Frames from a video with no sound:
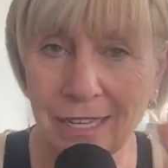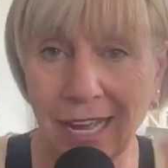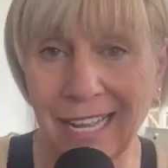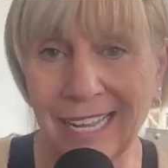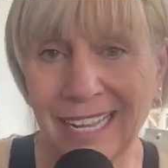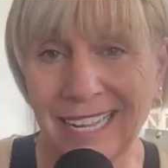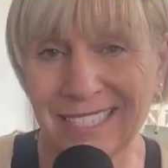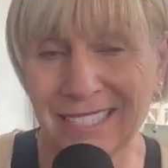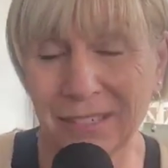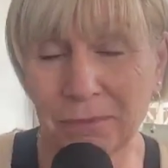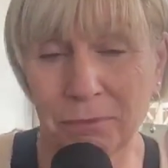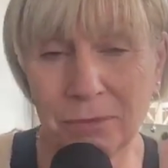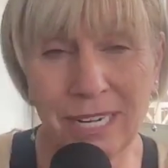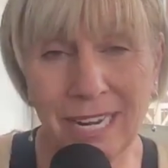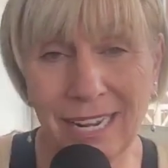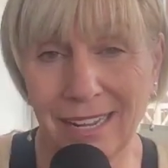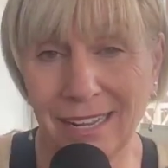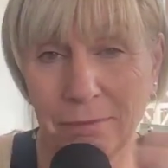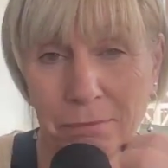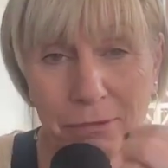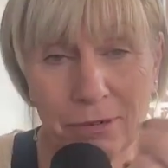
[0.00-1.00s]
I had someone
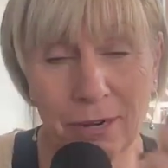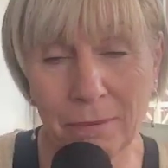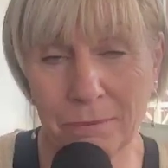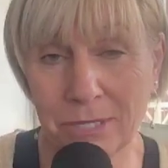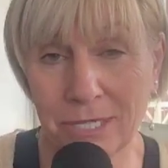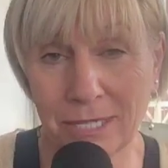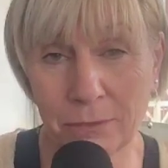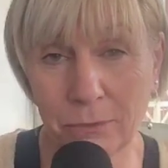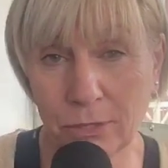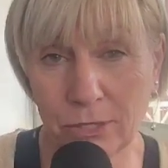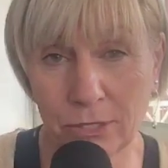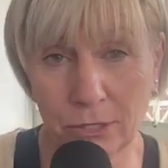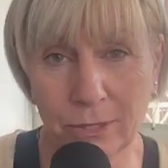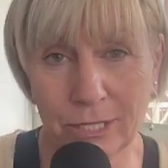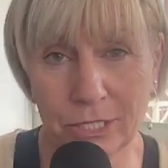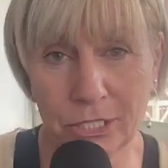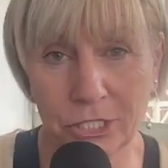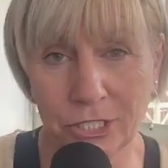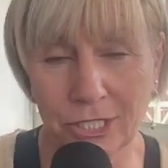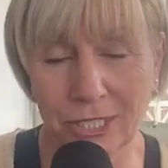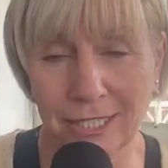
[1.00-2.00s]
prompt it with a
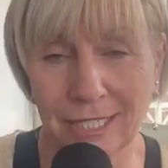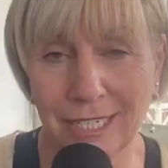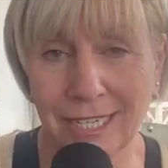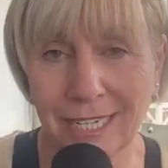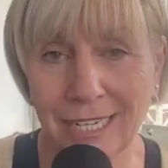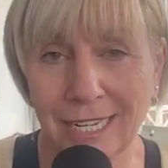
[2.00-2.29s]
question.